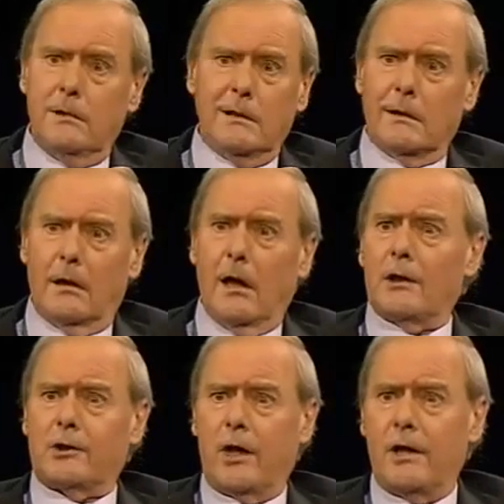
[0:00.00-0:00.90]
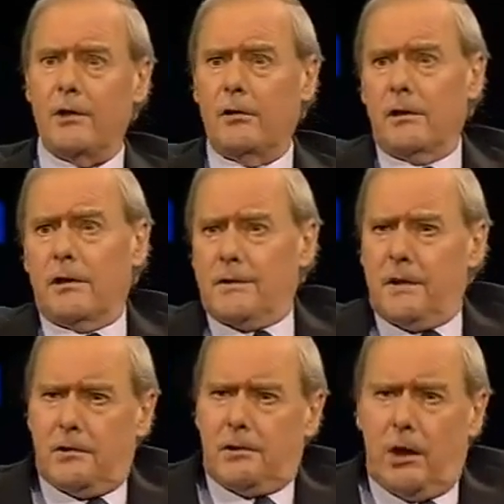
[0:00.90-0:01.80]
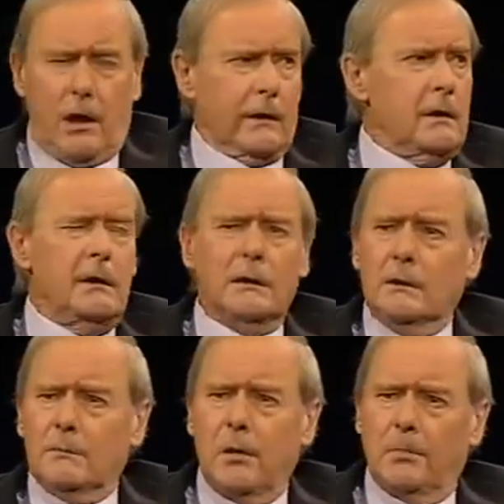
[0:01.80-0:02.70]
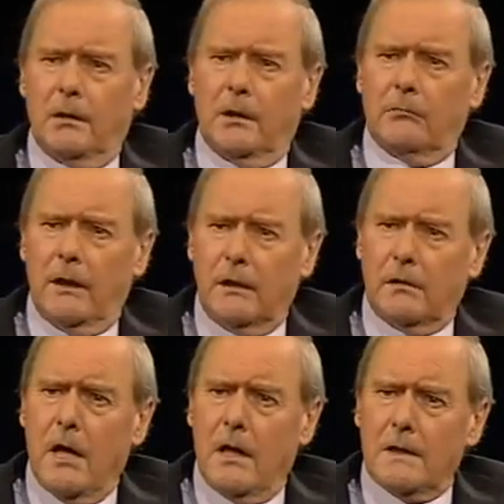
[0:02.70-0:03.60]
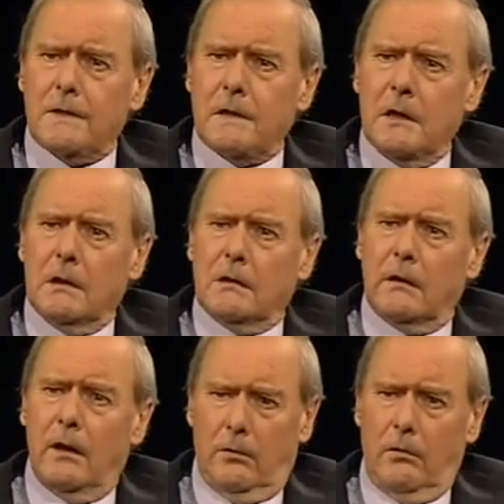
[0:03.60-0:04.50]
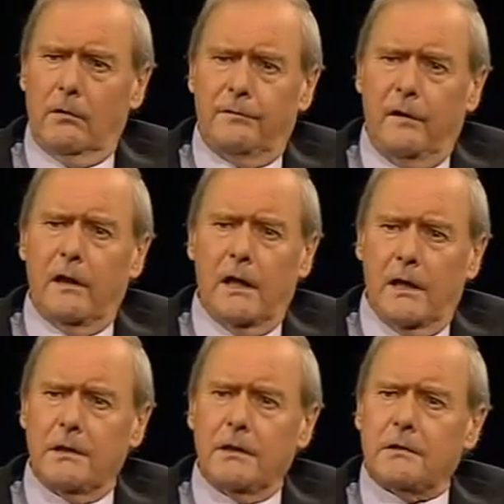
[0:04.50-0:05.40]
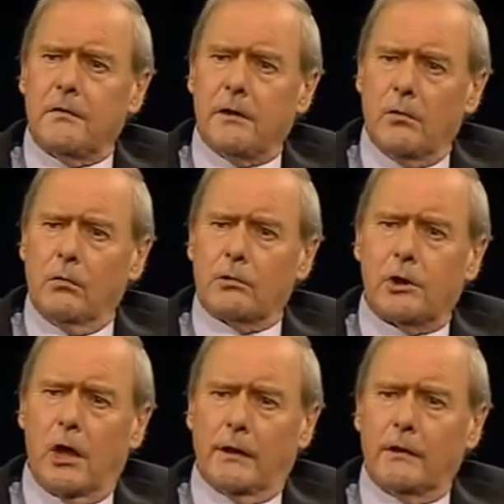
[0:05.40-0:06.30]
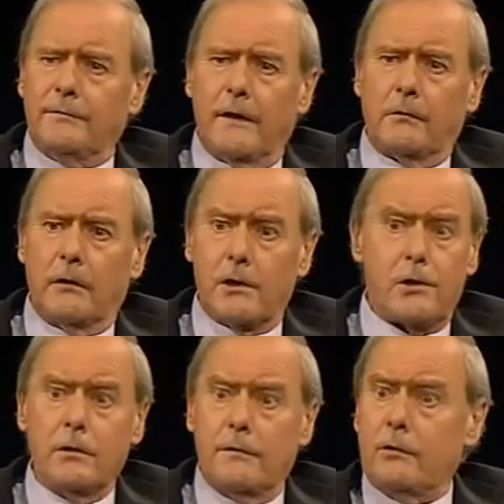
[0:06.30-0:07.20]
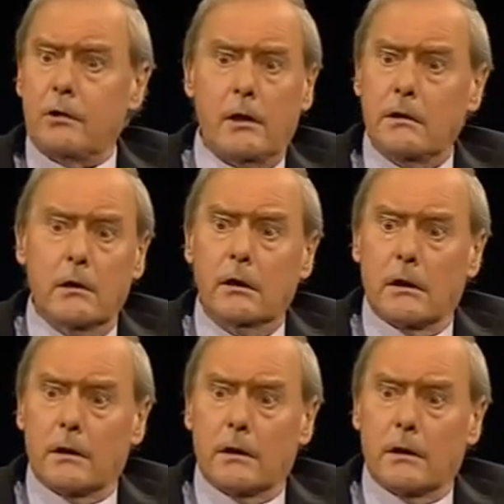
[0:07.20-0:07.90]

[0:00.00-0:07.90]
What do you mean? There are trade unions in China, properly recognised. They're all affiliated to the All-China Federation of Trade